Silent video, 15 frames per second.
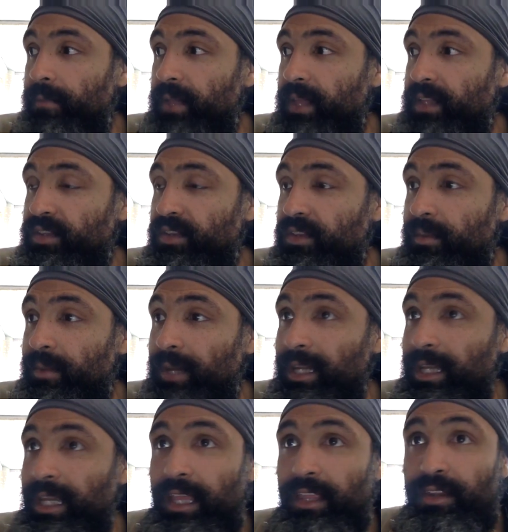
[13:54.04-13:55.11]
And so the
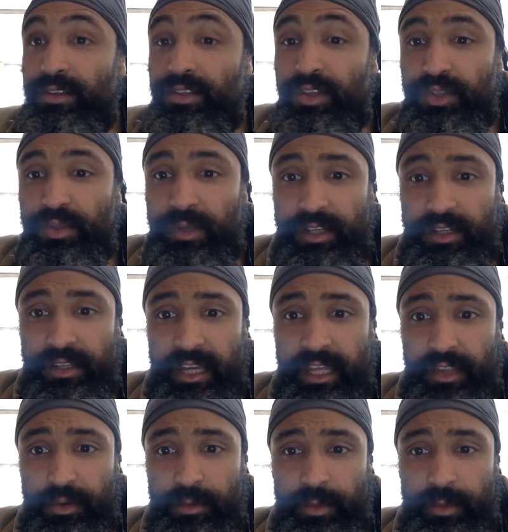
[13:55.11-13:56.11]
Badi calendar is also an intercalary